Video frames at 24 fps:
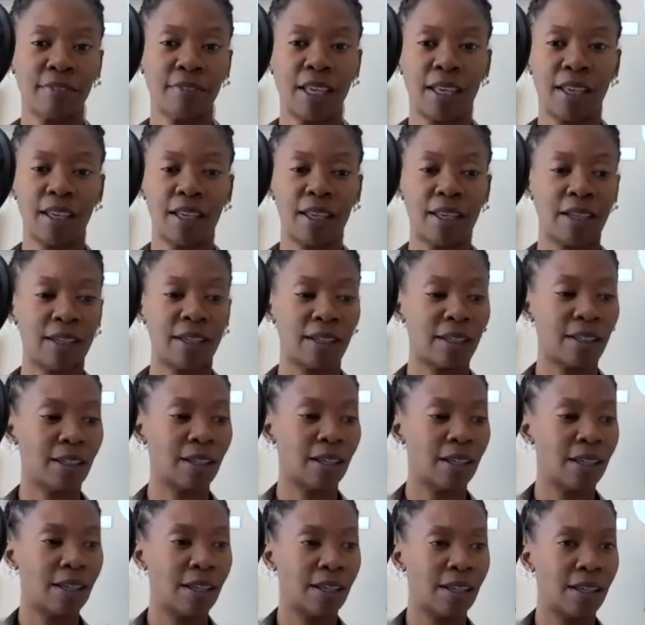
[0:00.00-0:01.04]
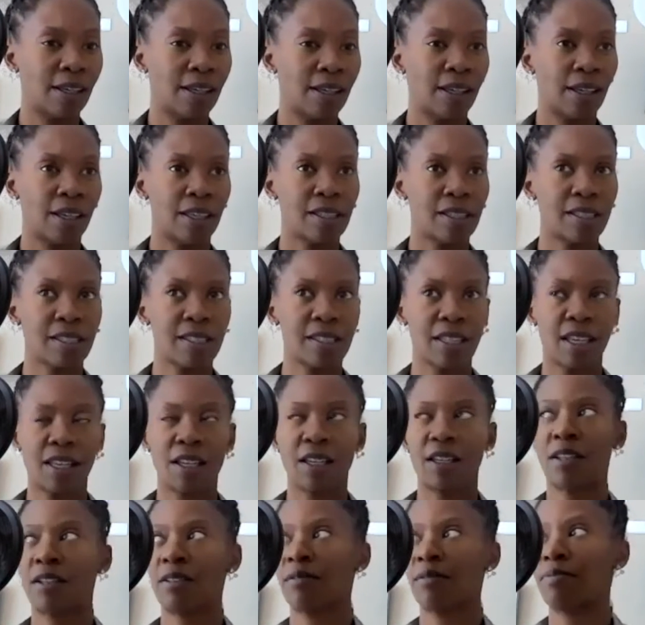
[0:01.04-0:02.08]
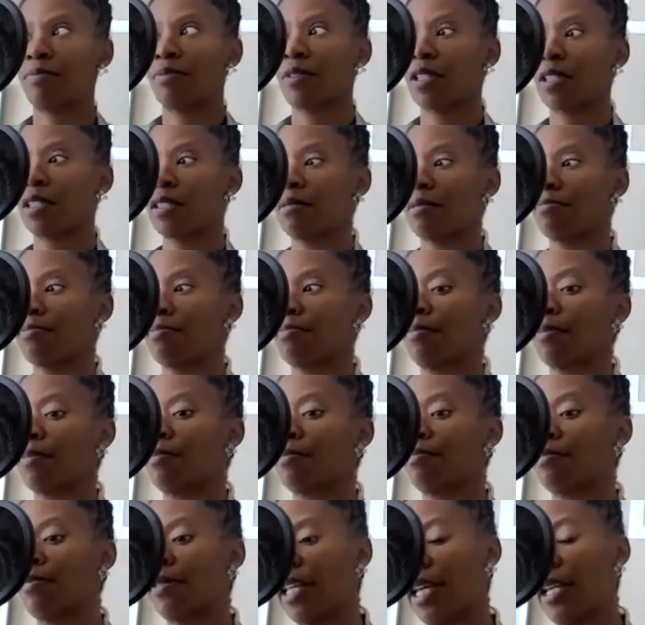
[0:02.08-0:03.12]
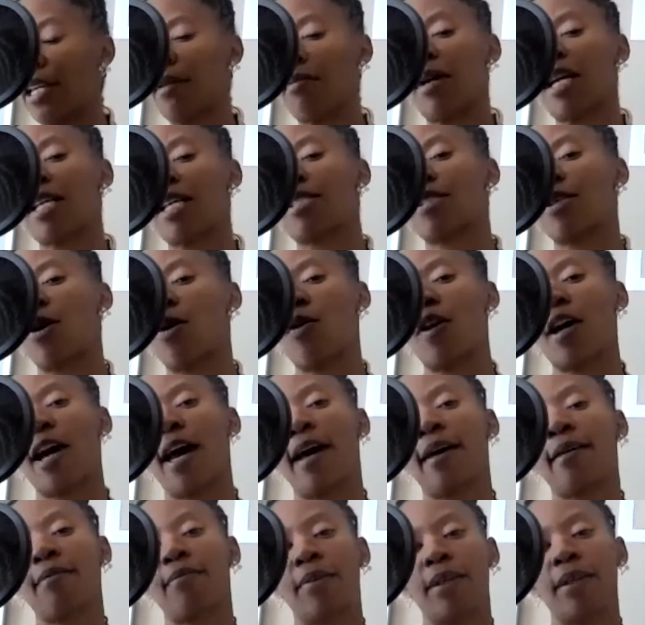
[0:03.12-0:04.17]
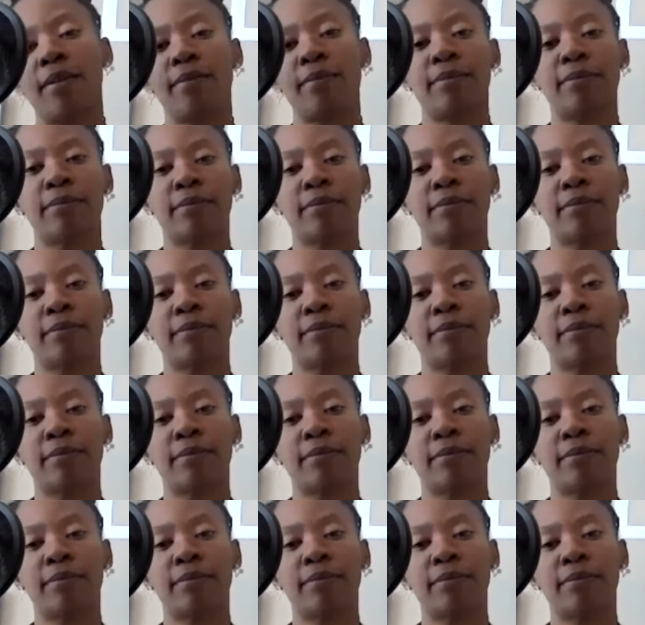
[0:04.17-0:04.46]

And instead of just letting my soul guide me,